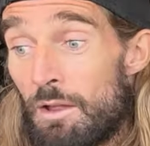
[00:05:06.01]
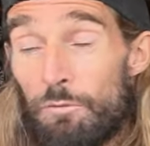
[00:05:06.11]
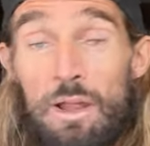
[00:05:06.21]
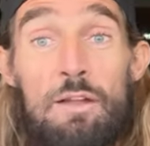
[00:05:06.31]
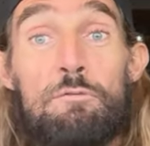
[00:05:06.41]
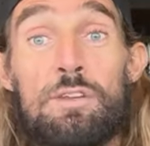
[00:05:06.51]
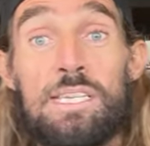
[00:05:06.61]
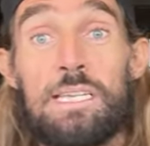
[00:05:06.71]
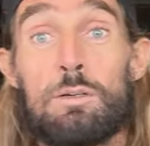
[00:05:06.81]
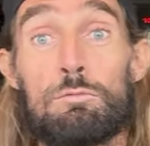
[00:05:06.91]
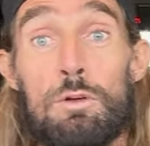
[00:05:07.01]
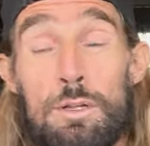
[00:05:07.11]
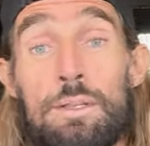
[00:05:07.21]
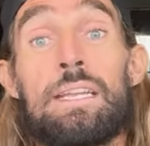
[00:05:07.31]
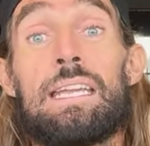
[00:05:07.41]
for every single
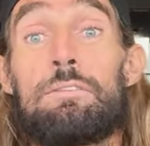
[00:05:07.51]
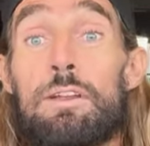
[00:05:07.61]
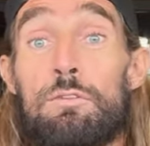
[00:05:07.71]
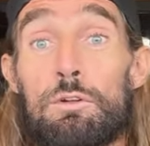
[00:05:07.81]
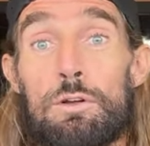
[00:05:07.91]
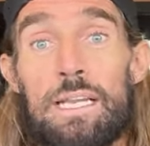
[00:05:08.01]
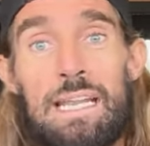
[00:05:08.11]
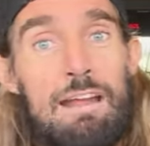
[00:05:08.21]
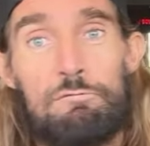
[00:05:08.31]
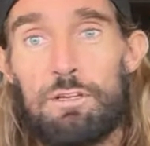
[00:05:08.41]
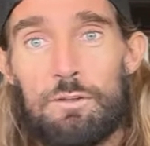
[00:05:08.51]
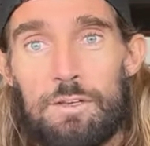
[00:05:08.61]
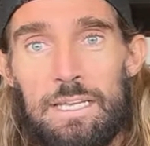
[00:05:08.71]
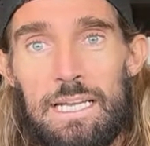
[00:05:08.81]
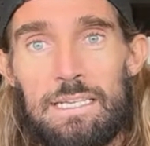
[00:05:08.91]
run, even if you're running every other
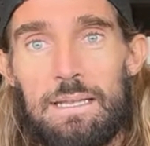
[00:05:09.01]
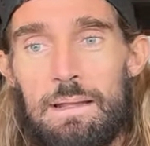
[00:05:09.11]
day.